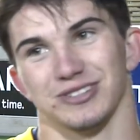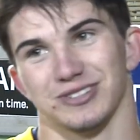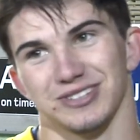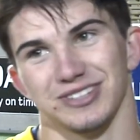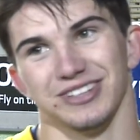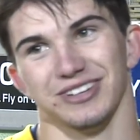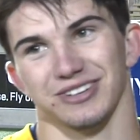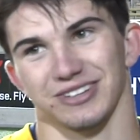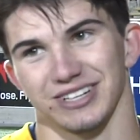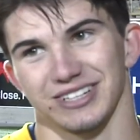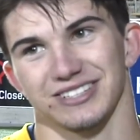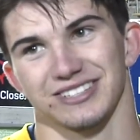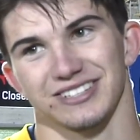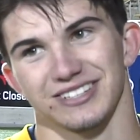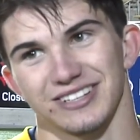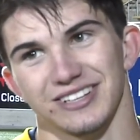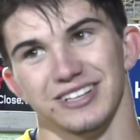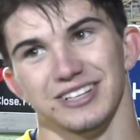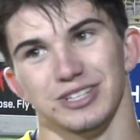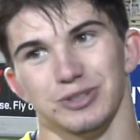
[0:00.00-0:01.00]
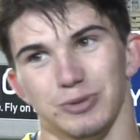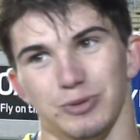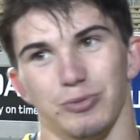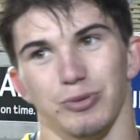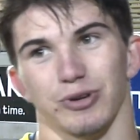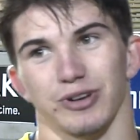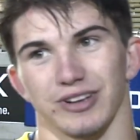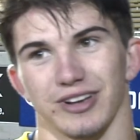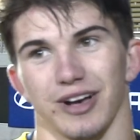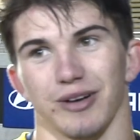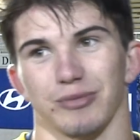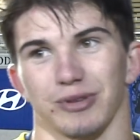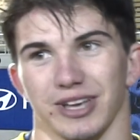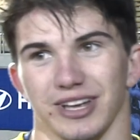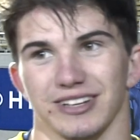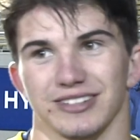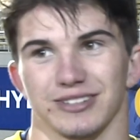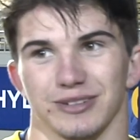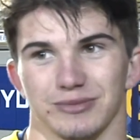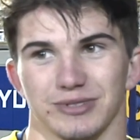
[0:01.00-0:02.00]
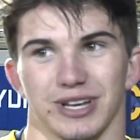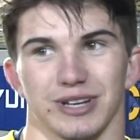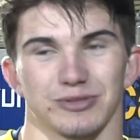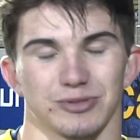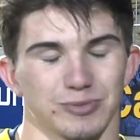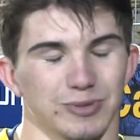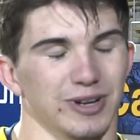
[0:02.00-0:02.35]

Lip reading: it's you know gets to be pretty complicated sometimes.